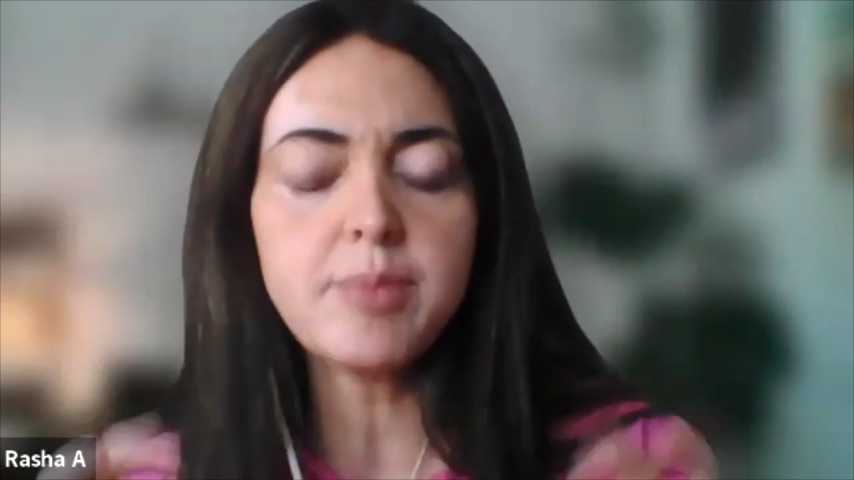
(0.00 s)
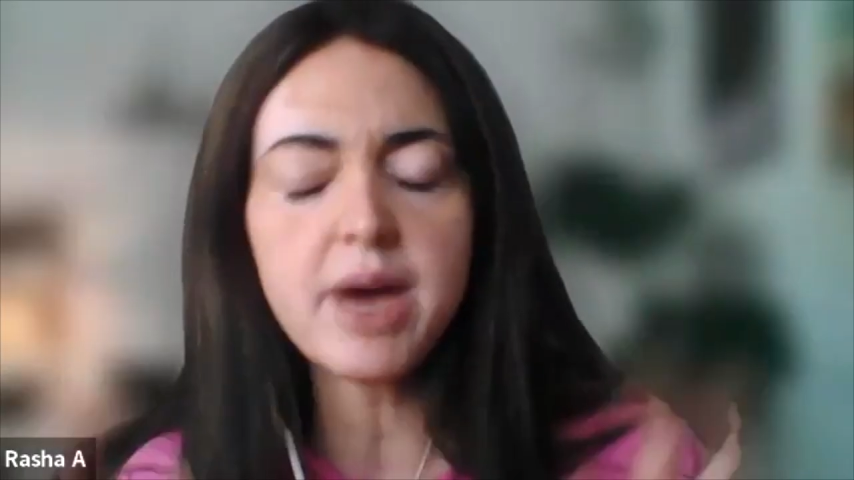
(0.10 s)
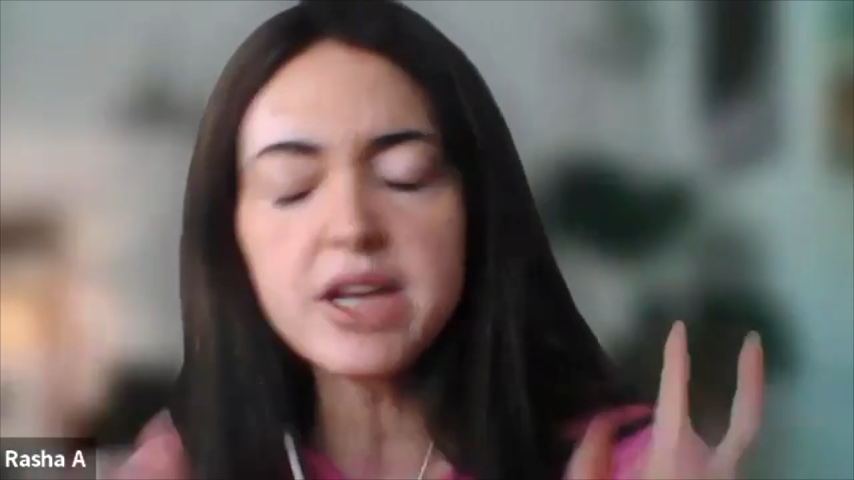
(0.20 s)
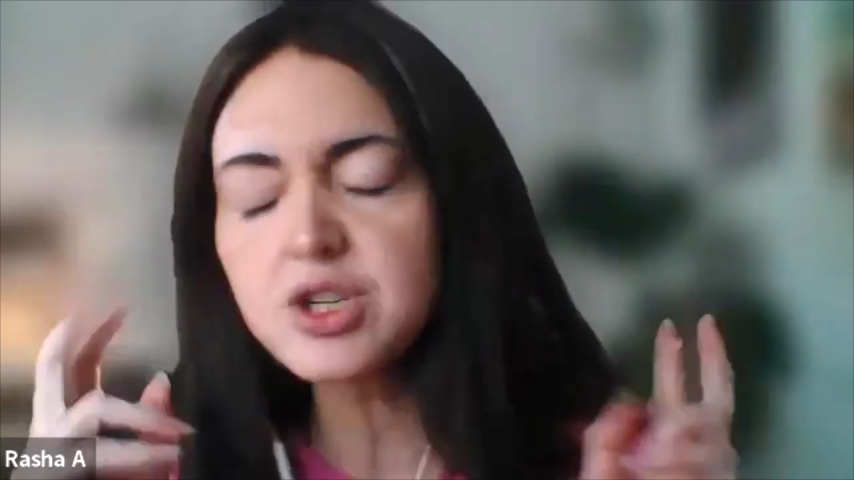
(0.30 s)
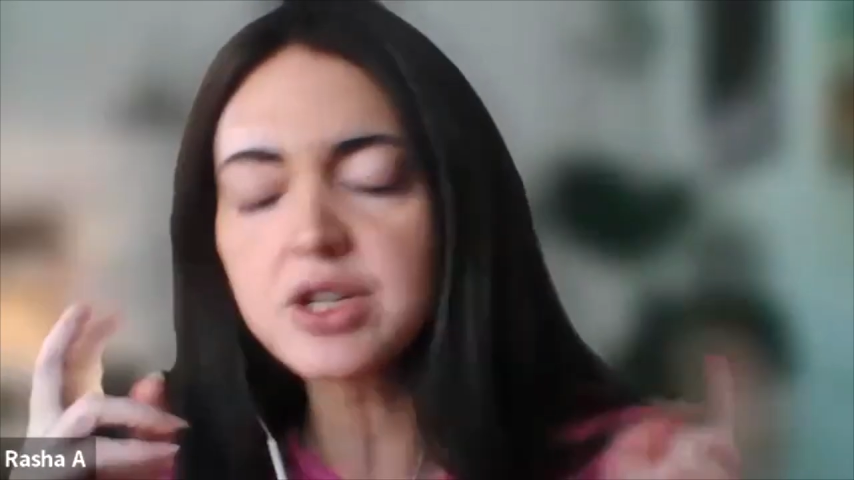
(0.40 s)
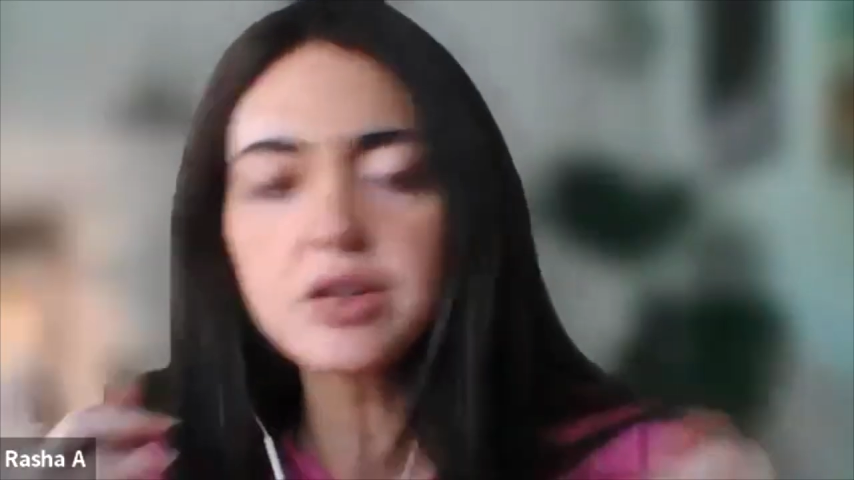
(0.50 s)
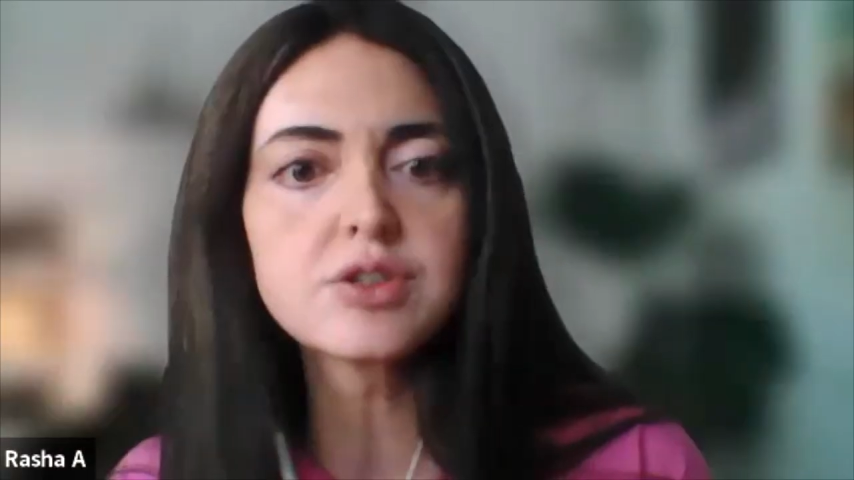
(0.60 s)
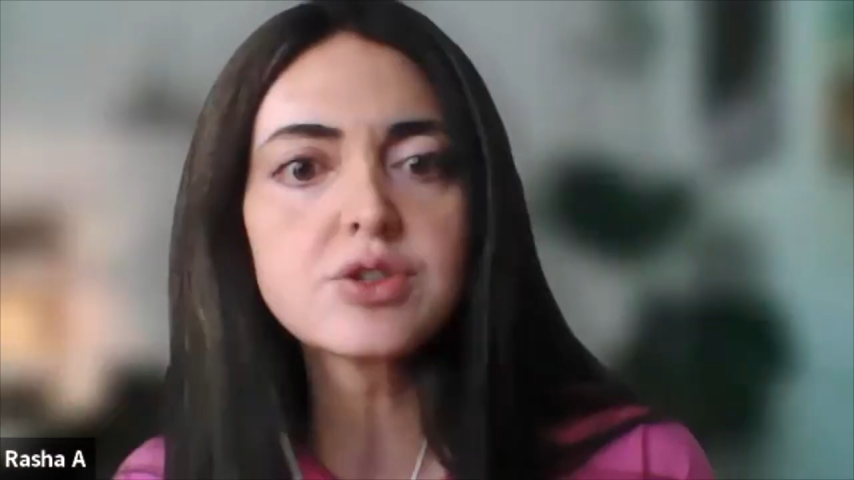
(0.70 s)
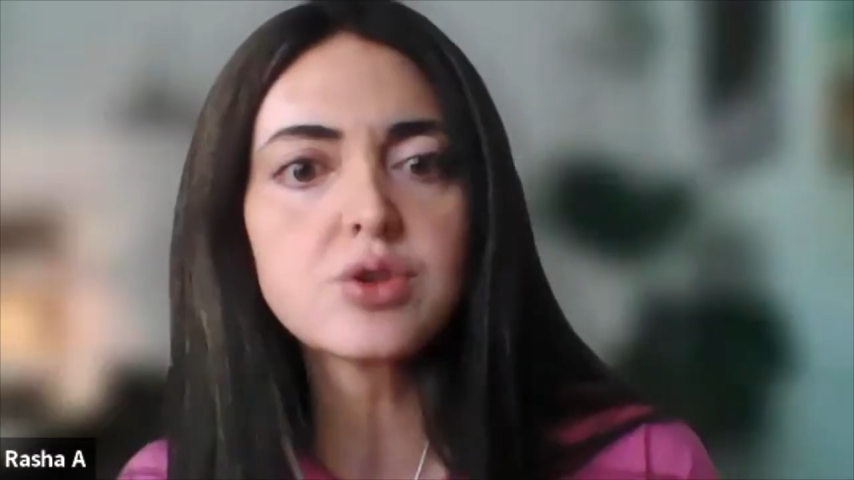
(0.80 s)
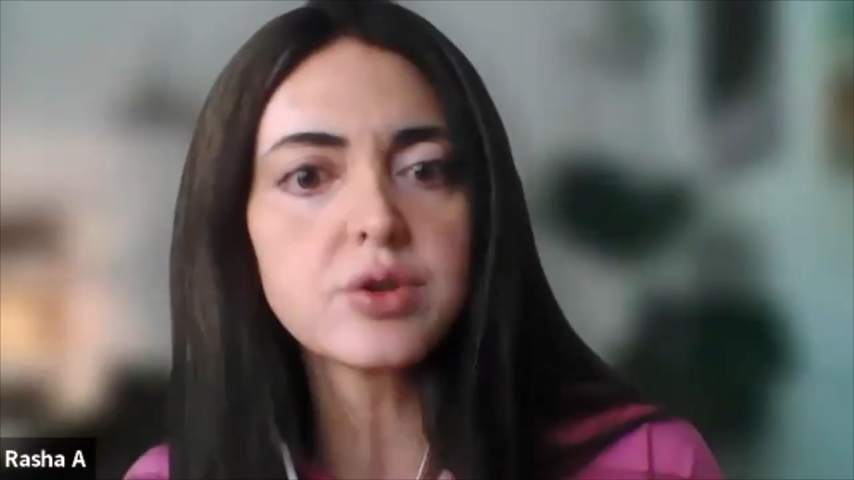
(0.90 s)
magical
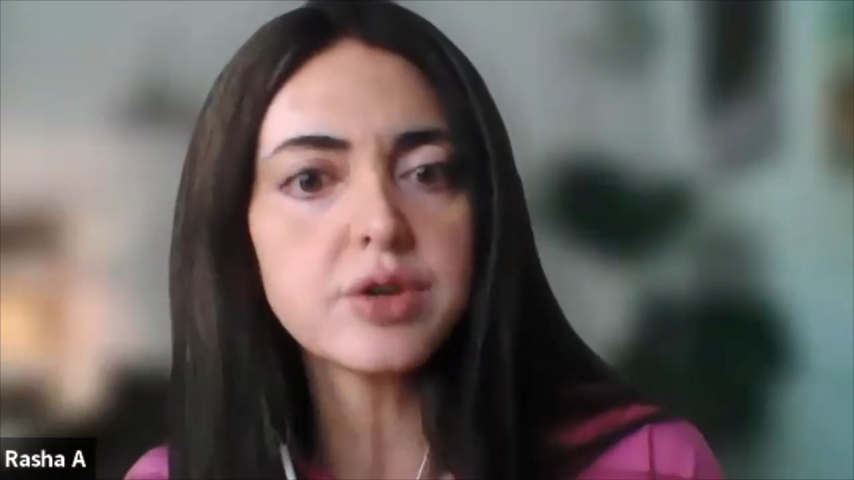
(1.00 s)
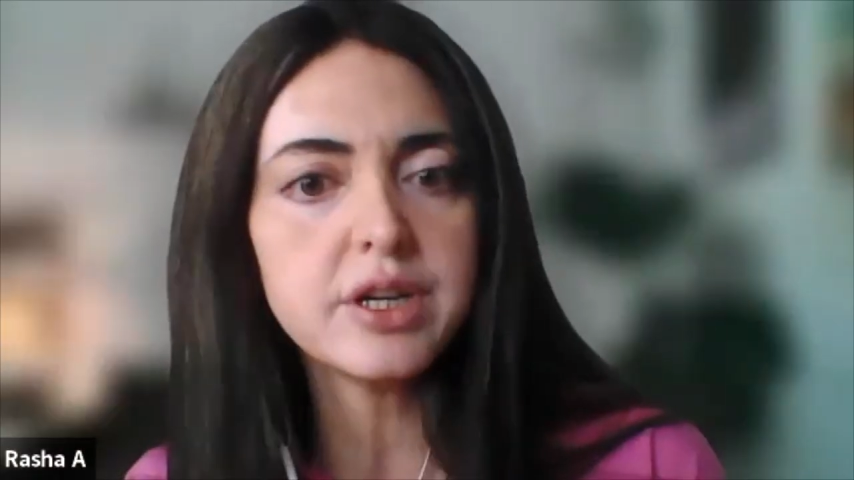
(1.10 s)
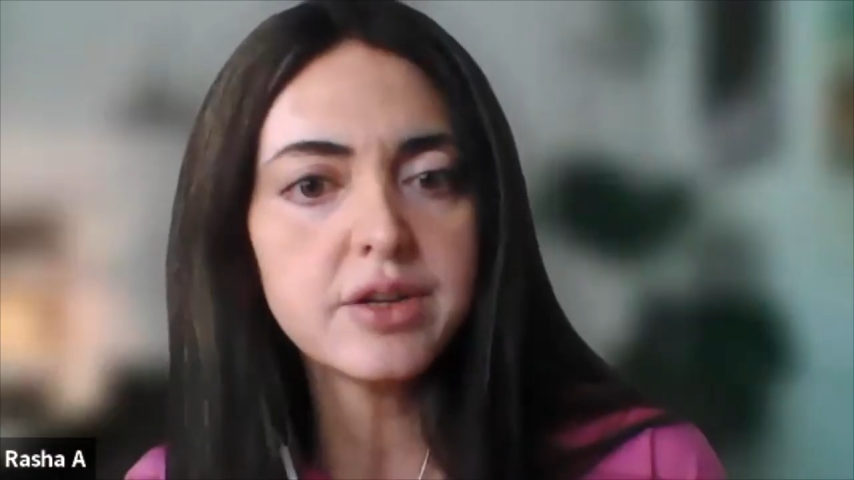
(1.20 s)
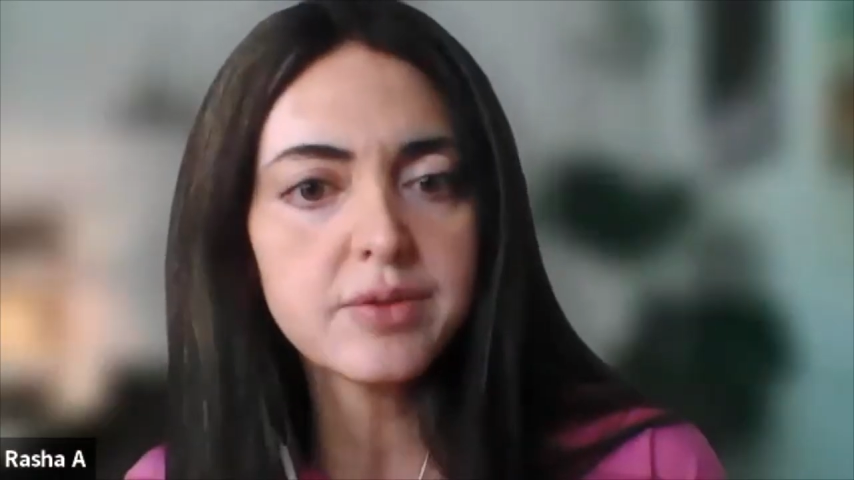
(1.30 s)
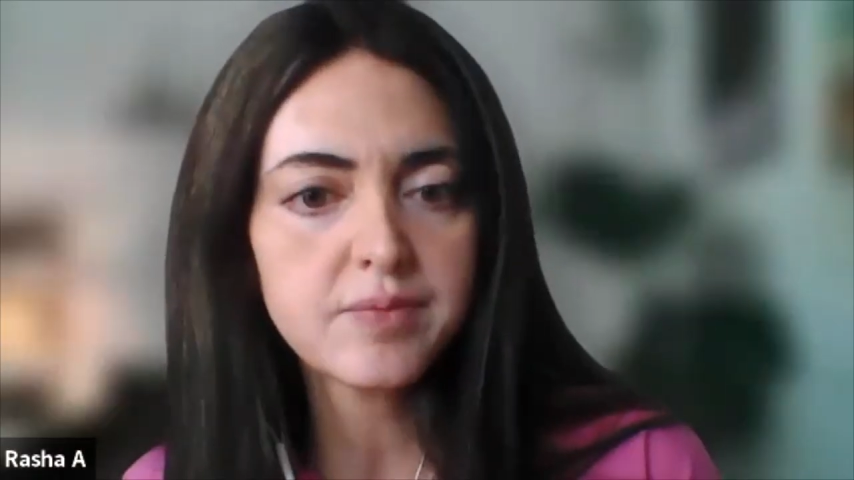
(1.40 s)
story.